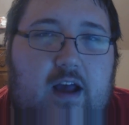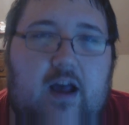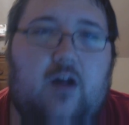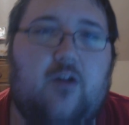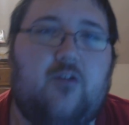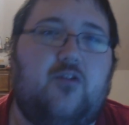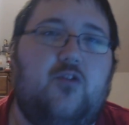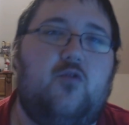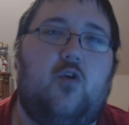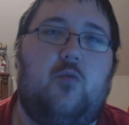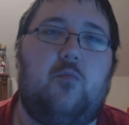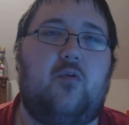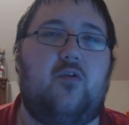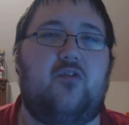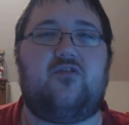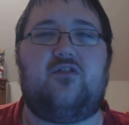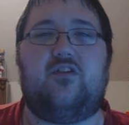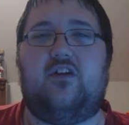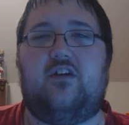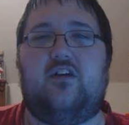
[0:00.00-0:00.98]
I'll do
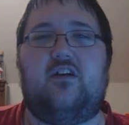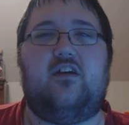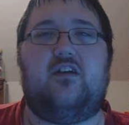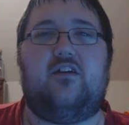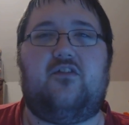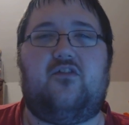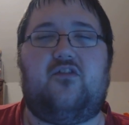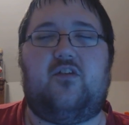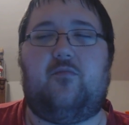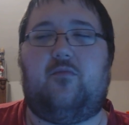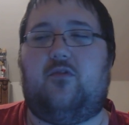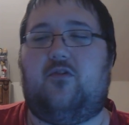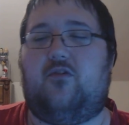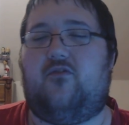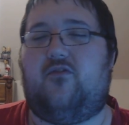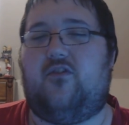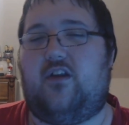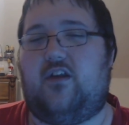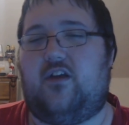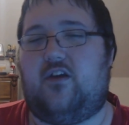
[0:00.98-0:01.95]
almost a
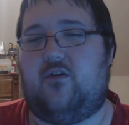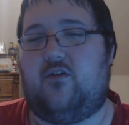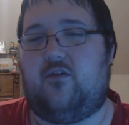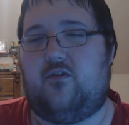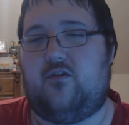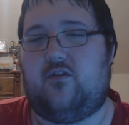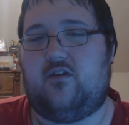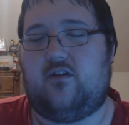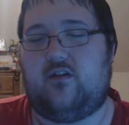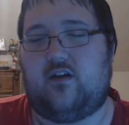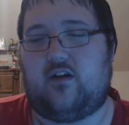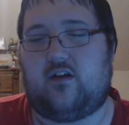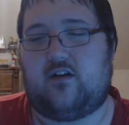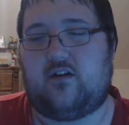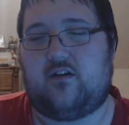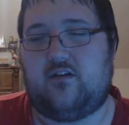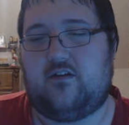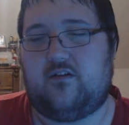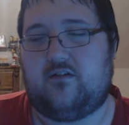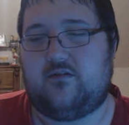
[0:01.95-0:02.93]
similar video, like
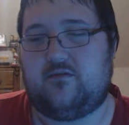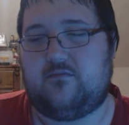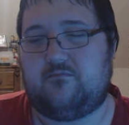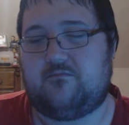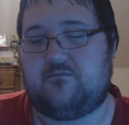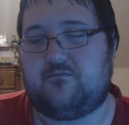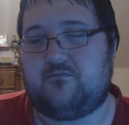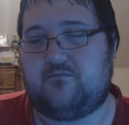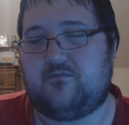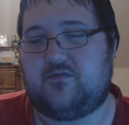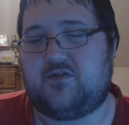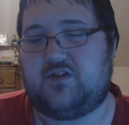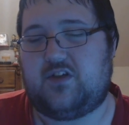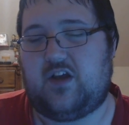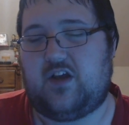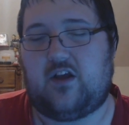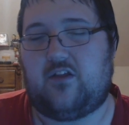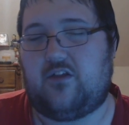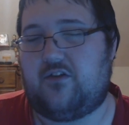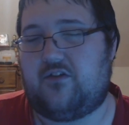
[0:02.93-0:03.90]

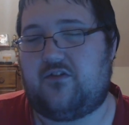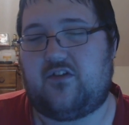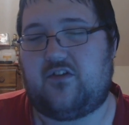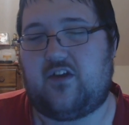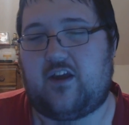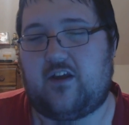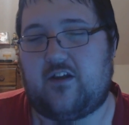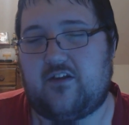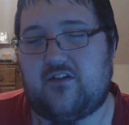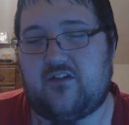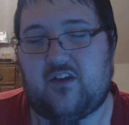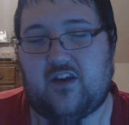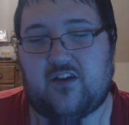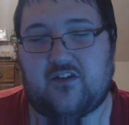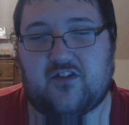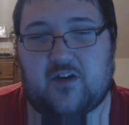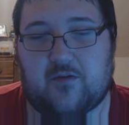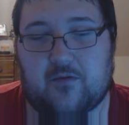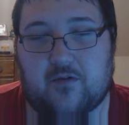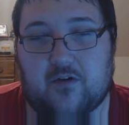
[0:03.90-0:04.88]
say
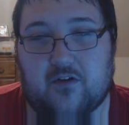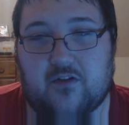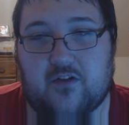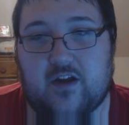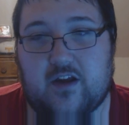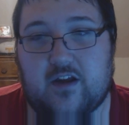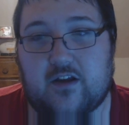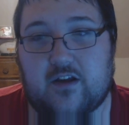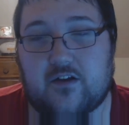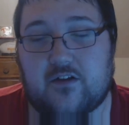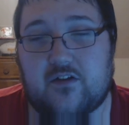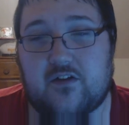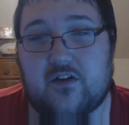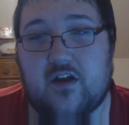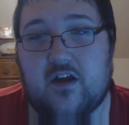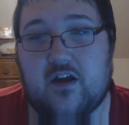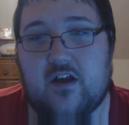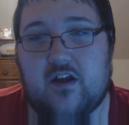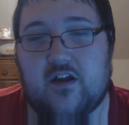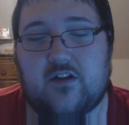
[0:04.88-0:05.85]
similar things,
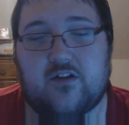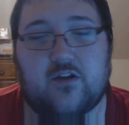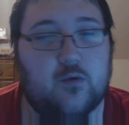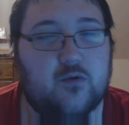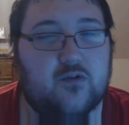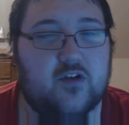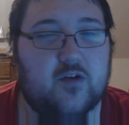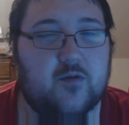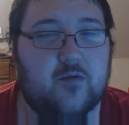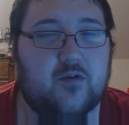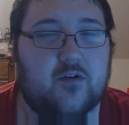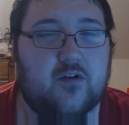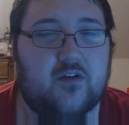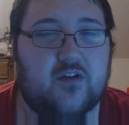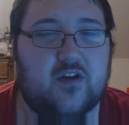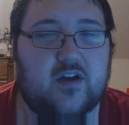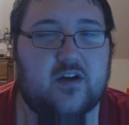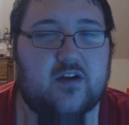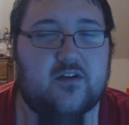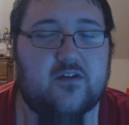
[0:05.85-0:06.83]
do similar
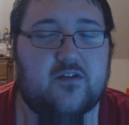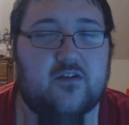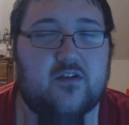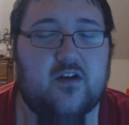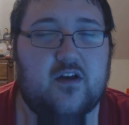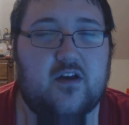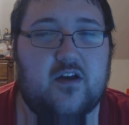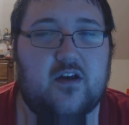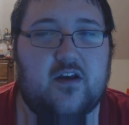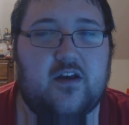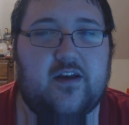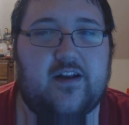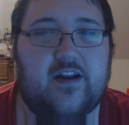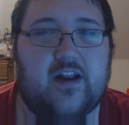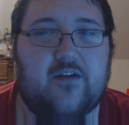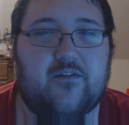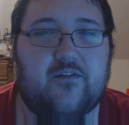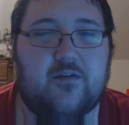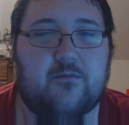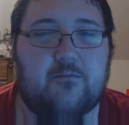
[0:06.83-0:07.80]
things,
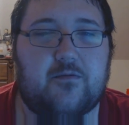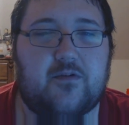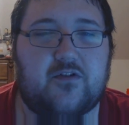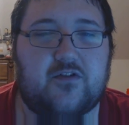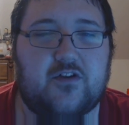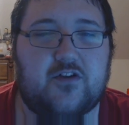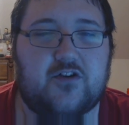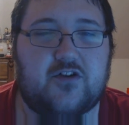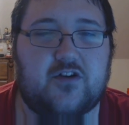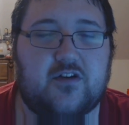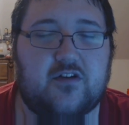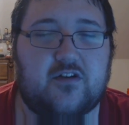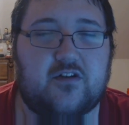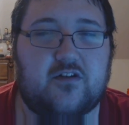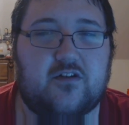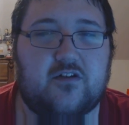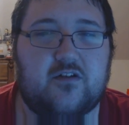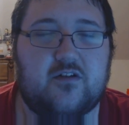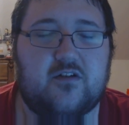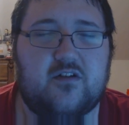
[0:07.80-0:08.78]
and have it
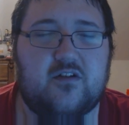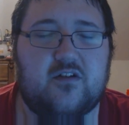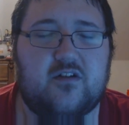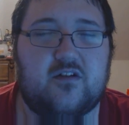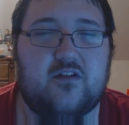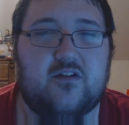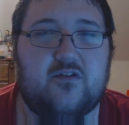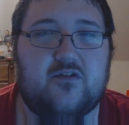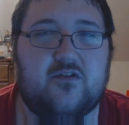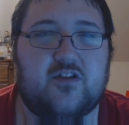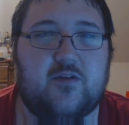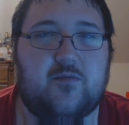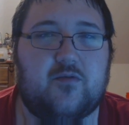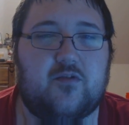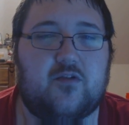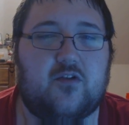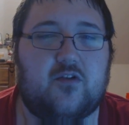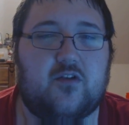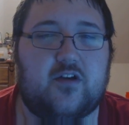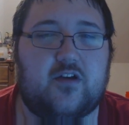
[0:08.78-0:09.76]
positioned
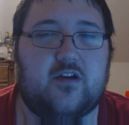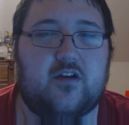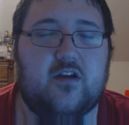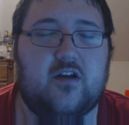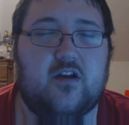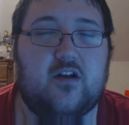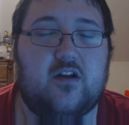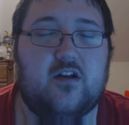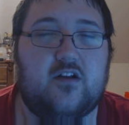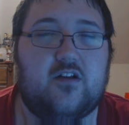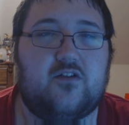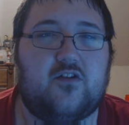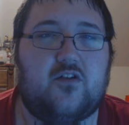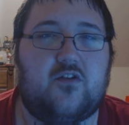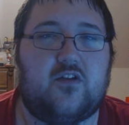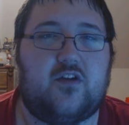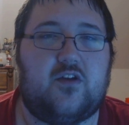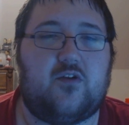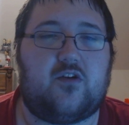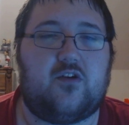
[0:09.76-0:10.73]
similarly so
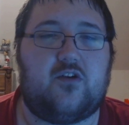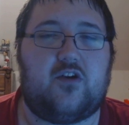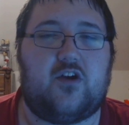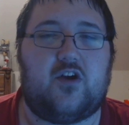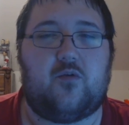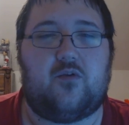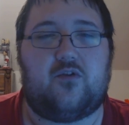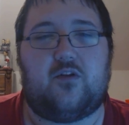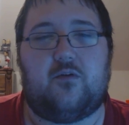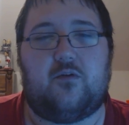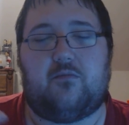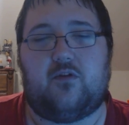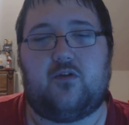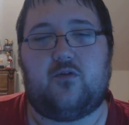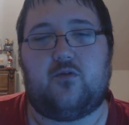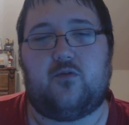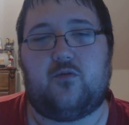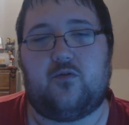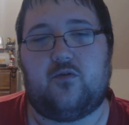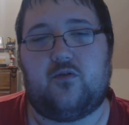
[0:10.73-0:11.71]
that you can hear what the
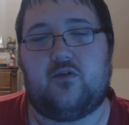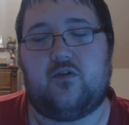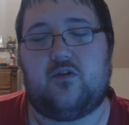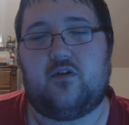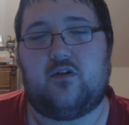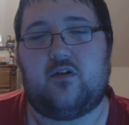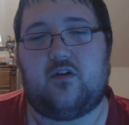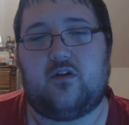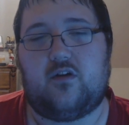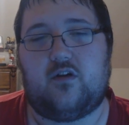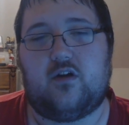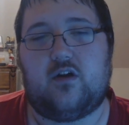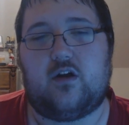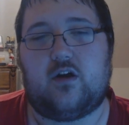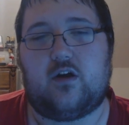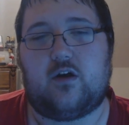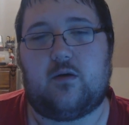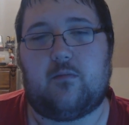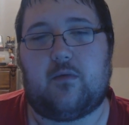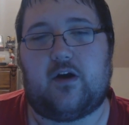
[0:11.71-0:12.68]
Blue
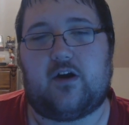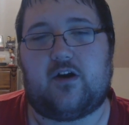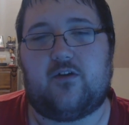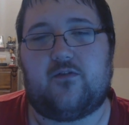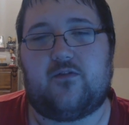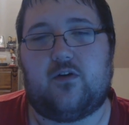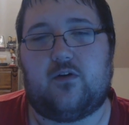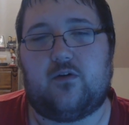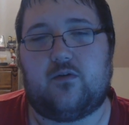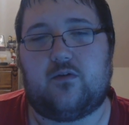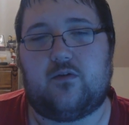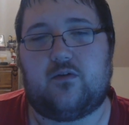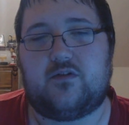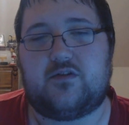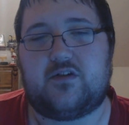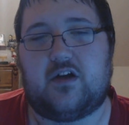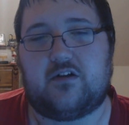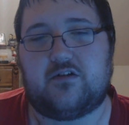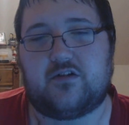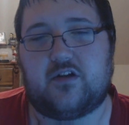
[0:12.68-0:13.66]
microphone
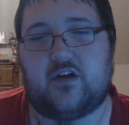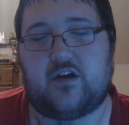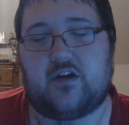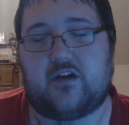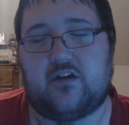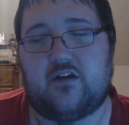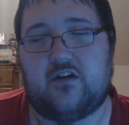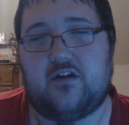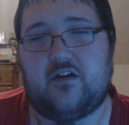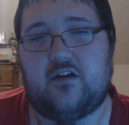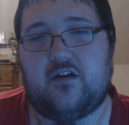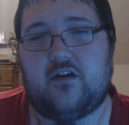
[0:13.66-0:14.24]
sounds like